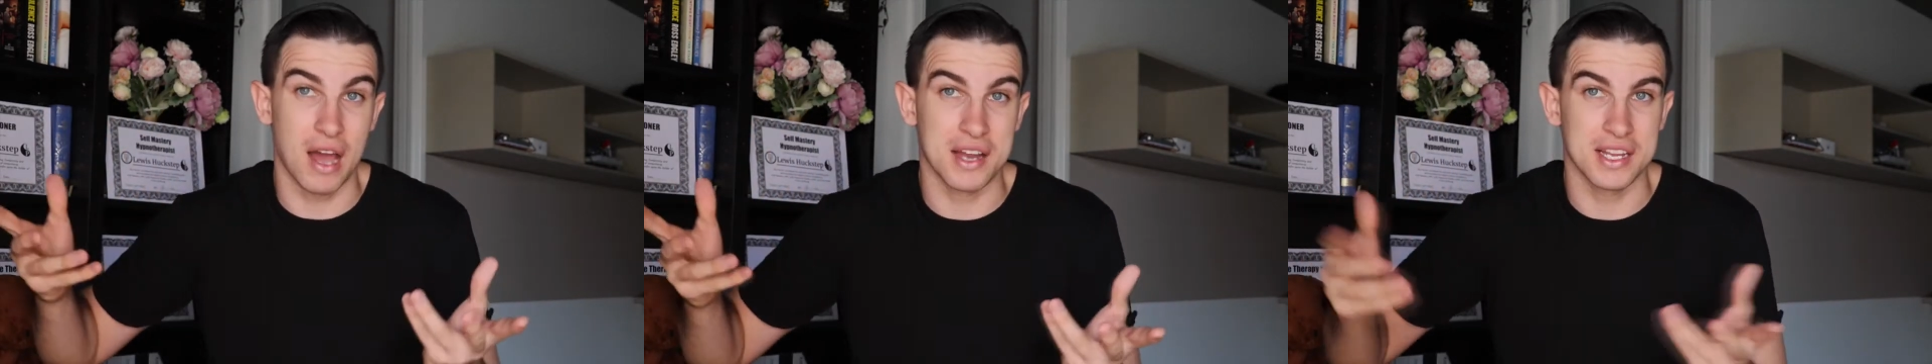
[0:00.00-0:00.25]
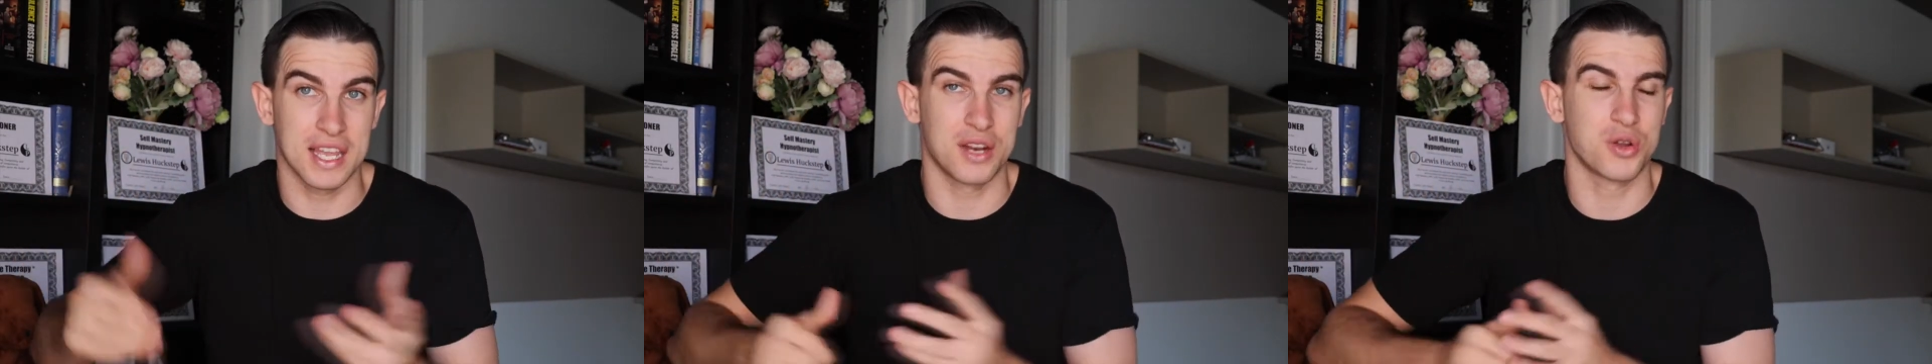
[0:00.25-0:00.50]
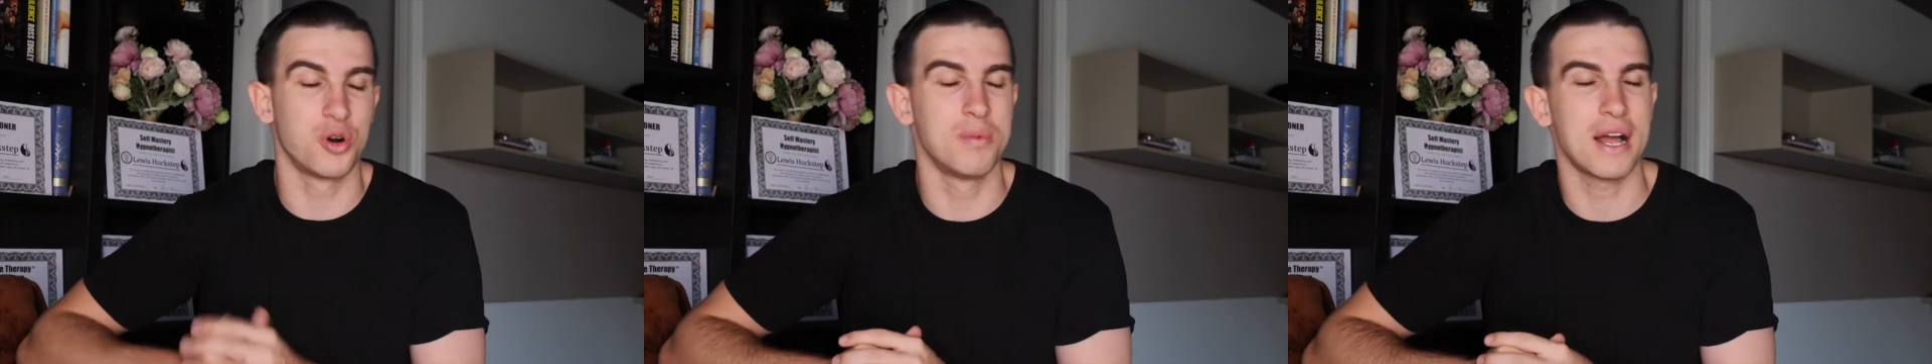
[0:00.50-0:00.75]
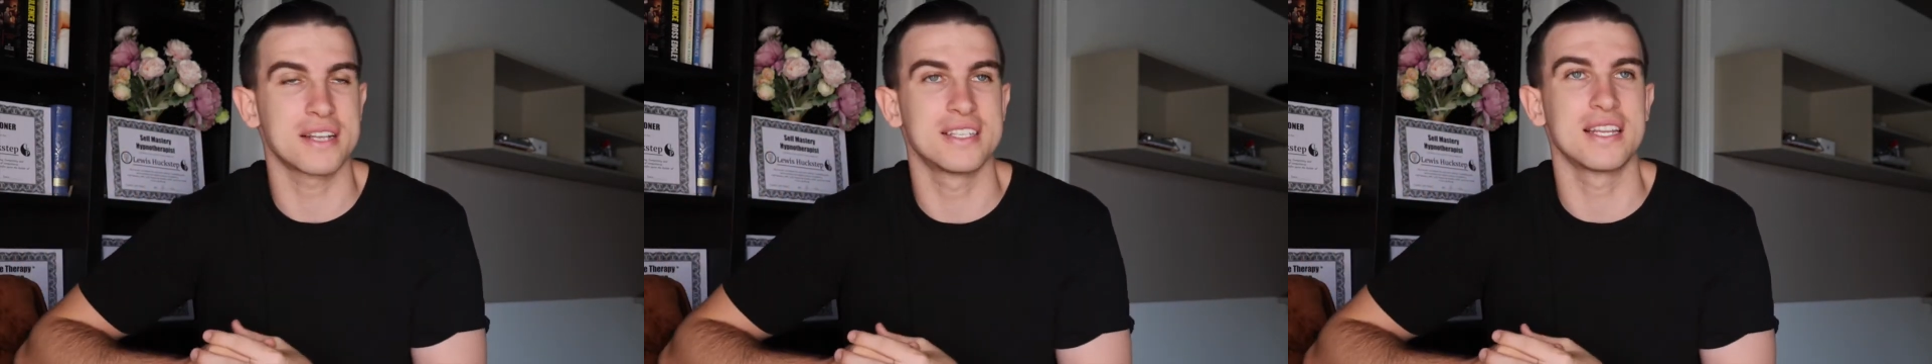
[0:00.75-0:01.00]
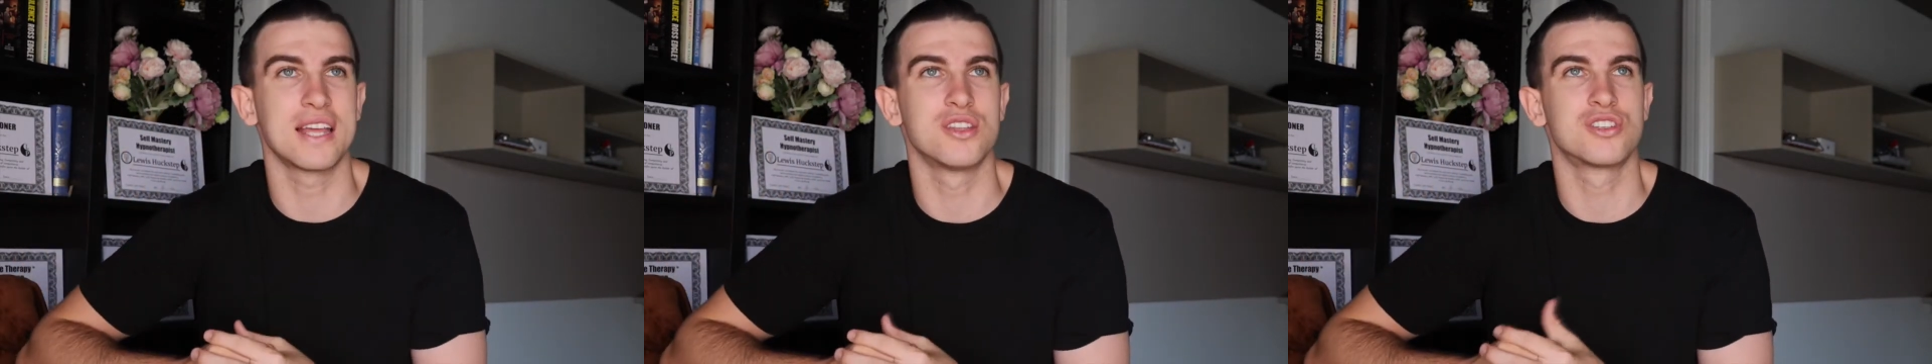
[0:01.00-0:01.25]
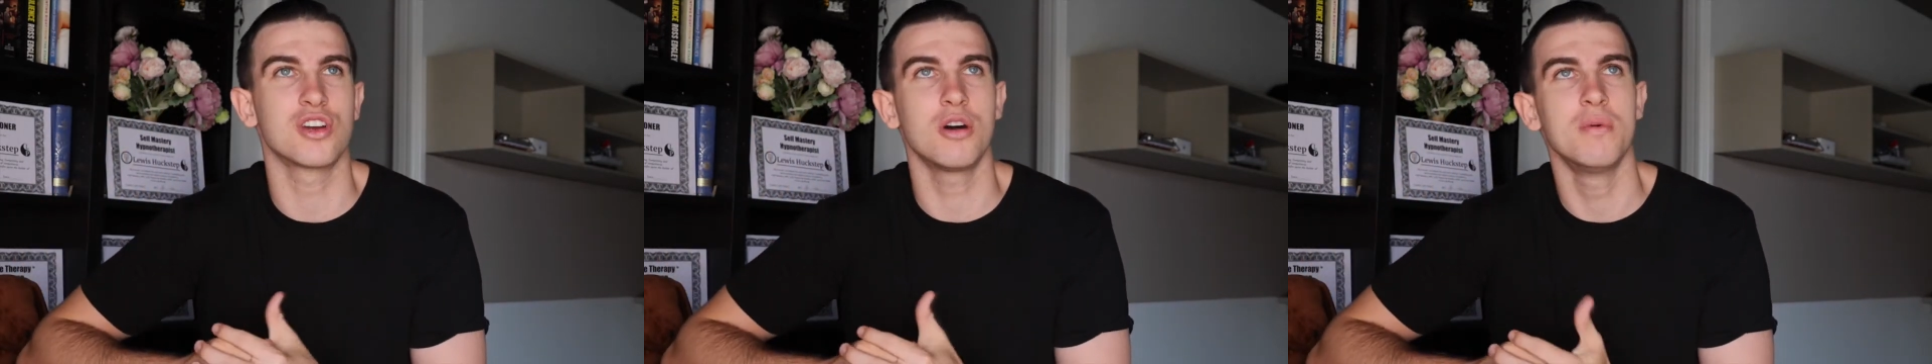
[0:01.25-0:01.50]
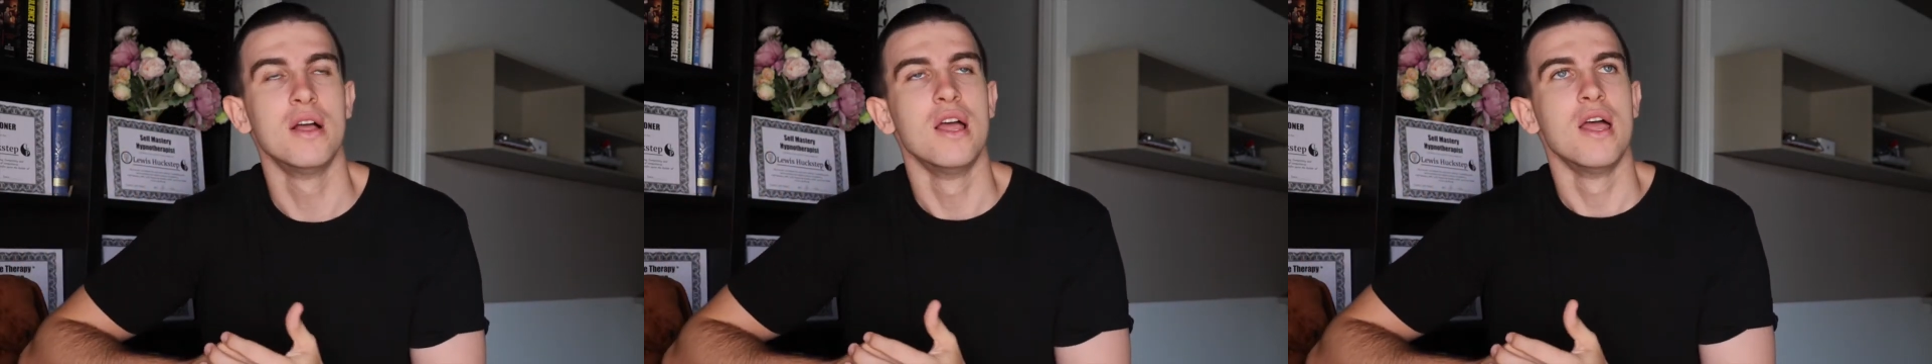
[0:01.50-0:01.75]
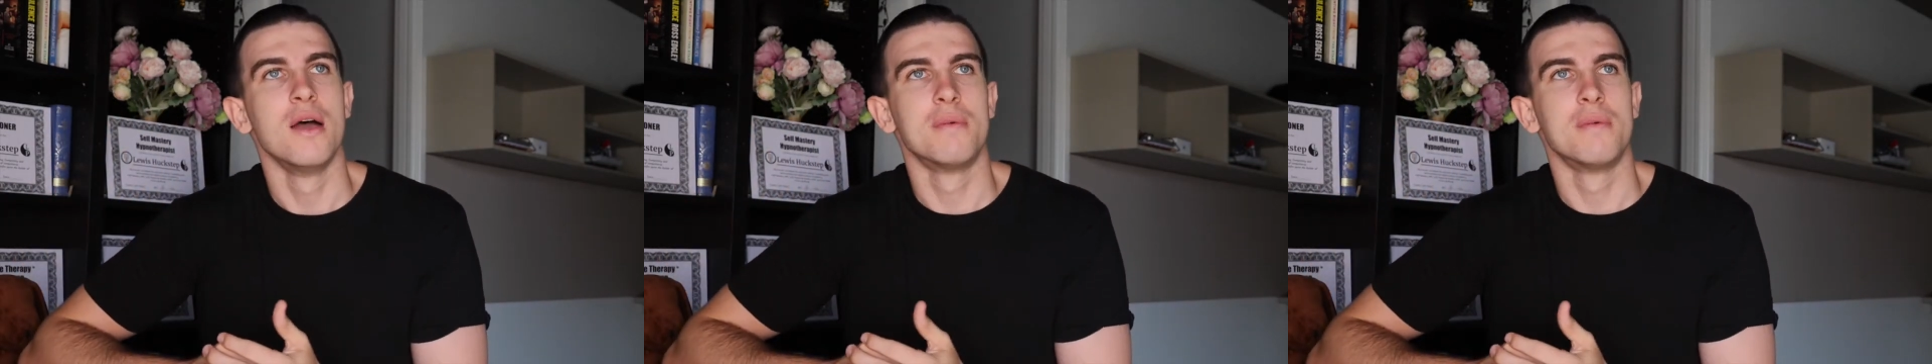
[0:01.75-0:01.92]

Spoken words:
I didn't get a call back, didn't get the job.